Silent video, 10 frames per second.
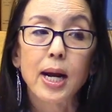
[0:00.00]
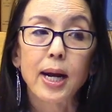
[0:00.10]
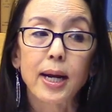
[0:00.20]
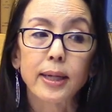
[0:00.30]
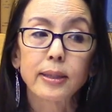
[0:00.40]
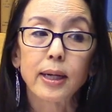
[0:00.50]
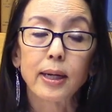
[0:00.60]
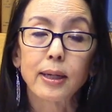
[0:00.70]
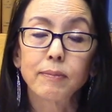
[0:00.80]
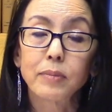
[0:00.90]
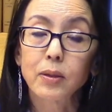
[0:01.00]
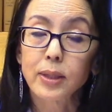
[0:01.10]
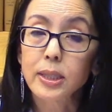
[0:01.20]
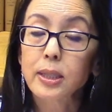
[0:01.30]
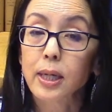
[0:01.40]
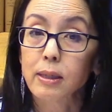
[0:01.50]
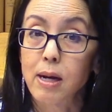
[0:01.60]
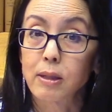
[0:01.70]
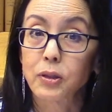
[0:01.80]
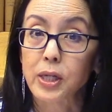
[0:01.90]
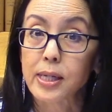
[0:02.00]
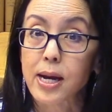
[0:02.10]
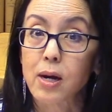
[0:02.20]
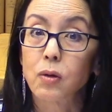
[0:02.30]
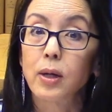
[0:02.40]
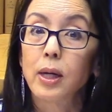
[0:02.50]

And there is technology now